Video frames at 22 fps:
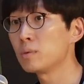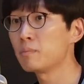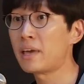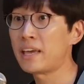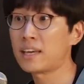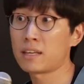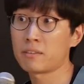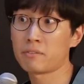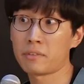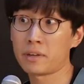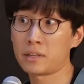we
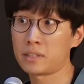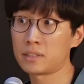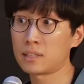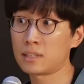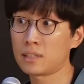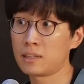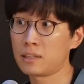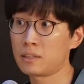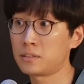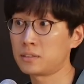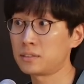make it very
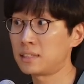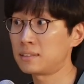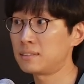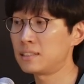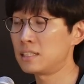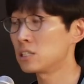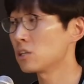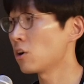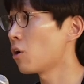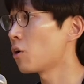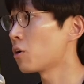clear that
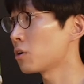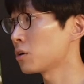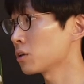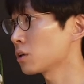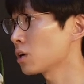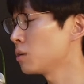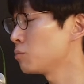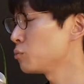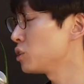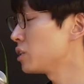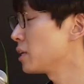these are
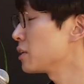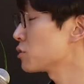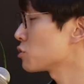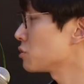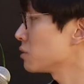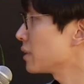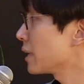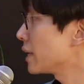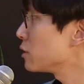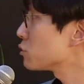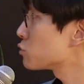
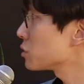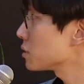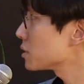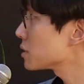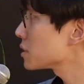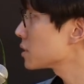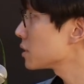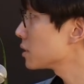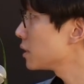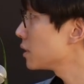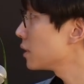computational
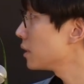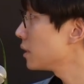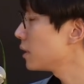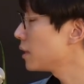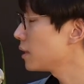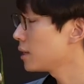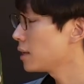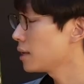agents.